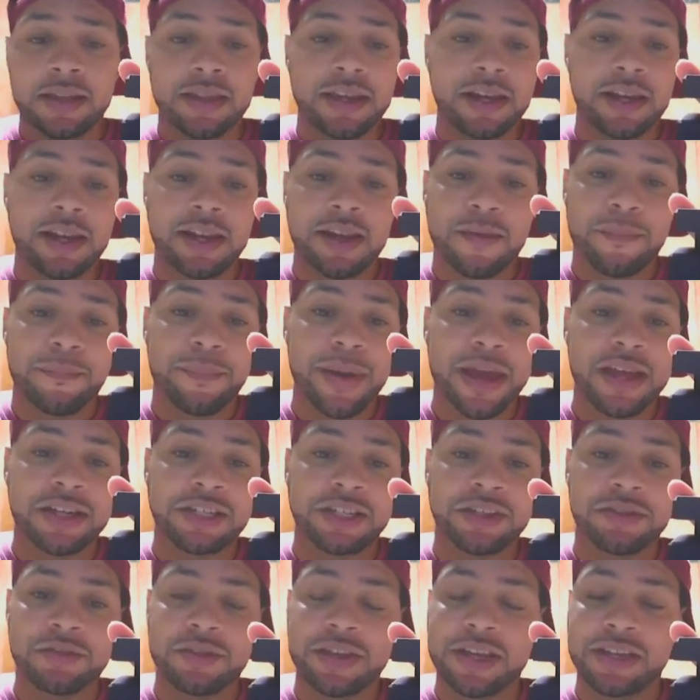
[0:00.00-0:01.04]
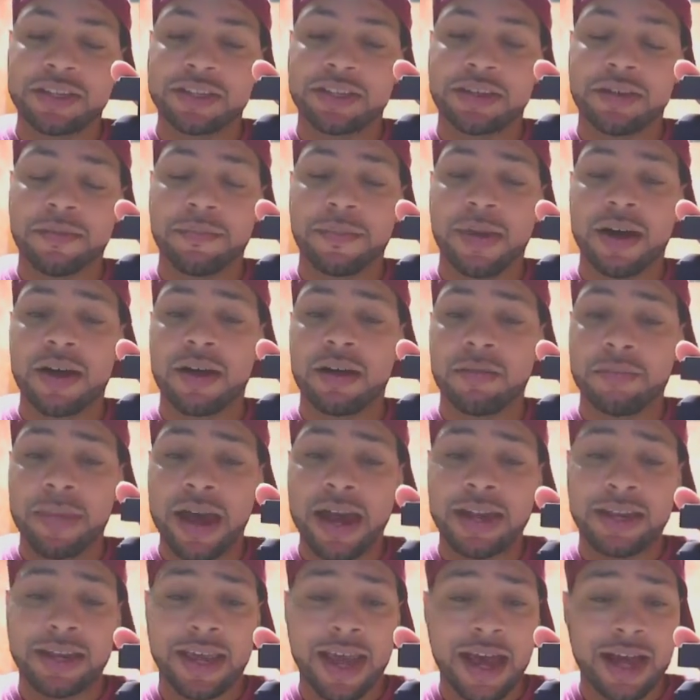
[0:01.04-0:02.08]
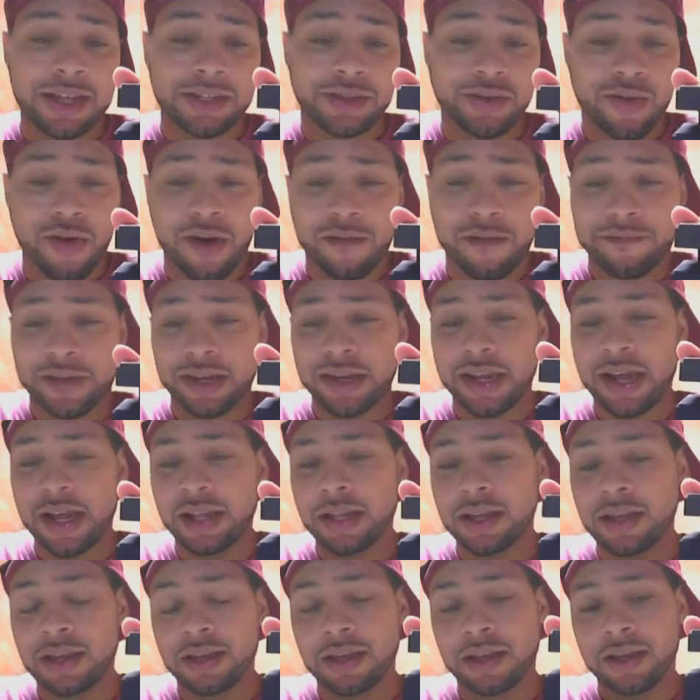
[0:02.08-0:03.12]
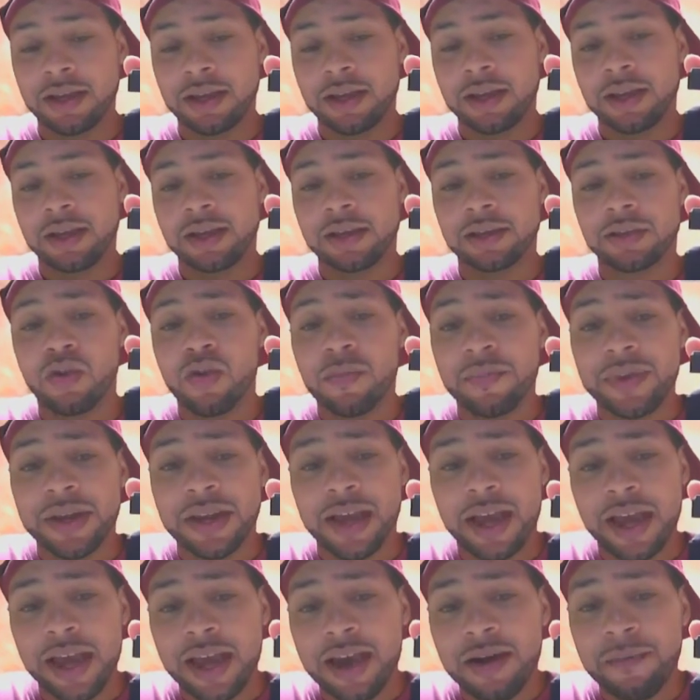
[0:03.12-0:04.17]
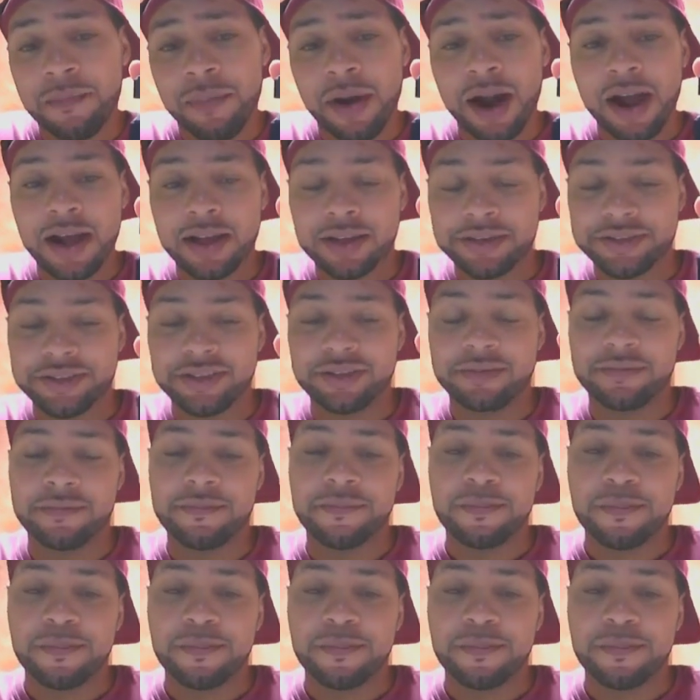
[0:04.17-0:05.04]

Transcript: Then in the base, you get some uh, Madagascar vanilla and a little bit of Ambrox.